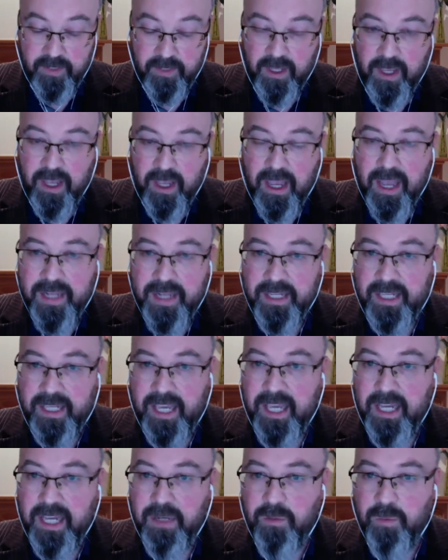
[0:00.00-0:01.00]
And the
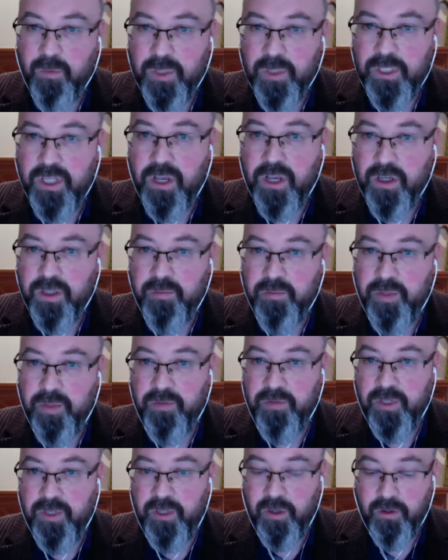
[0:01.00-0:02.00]
king was not above
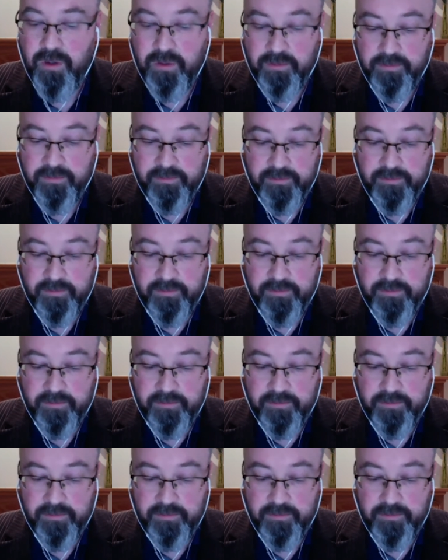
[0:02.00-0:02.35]
the law.